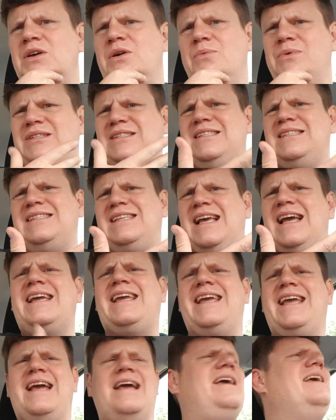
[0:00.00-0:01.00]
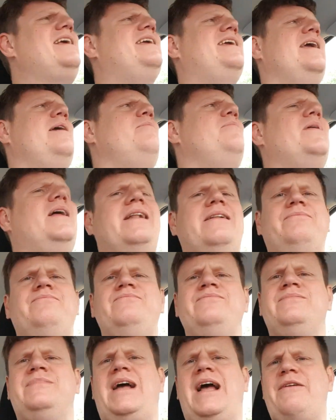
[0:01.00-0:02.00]
which is a game that
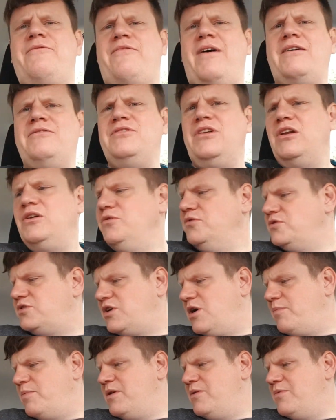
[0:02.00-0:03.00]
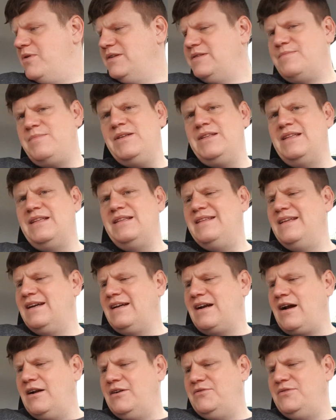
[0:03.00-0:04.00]
I found a loose copy once, but the
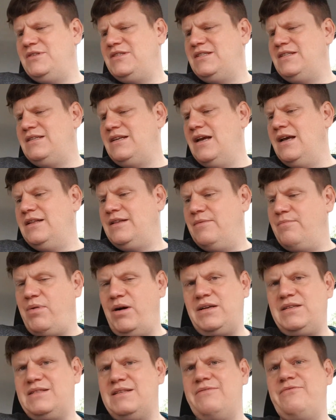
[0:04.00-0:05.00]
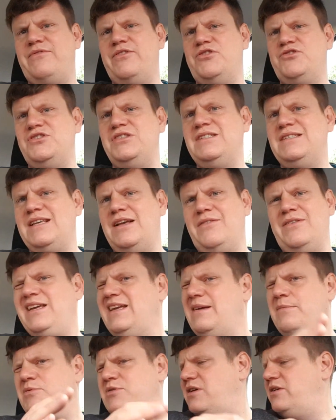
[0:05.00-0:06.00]
cartridge, the boxed version itself, it
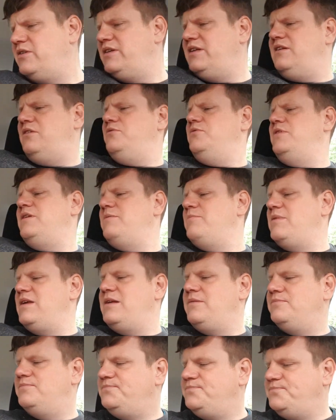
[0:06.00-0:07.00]
keeps on eluding me.